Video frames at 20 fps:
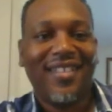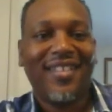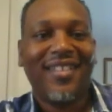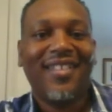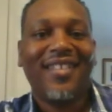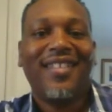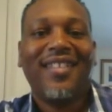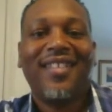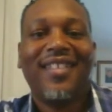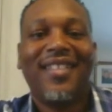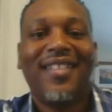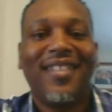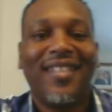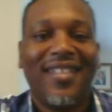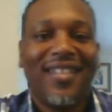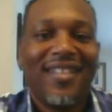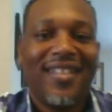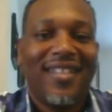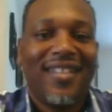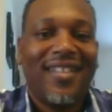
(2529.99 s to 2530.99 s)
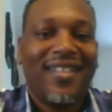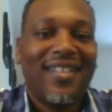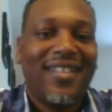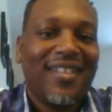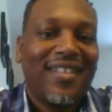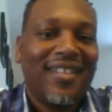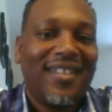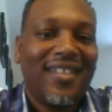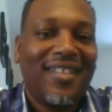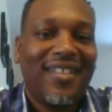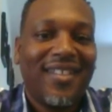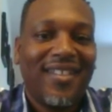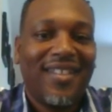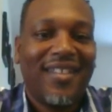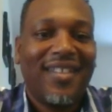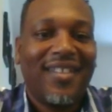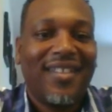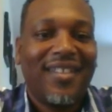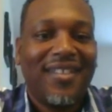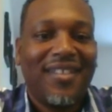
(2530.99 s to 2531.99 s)
You was touching
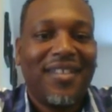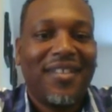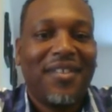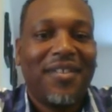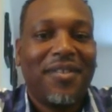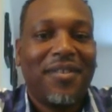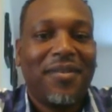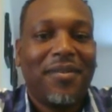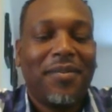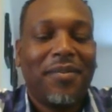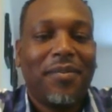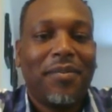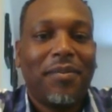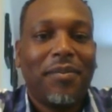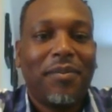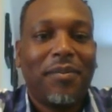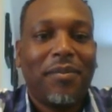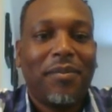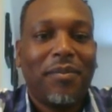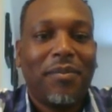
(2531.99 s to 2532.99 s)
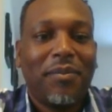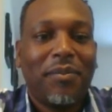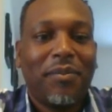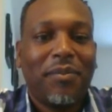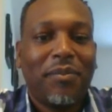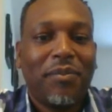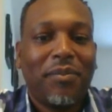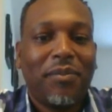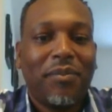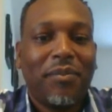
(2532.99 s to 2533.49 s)
on the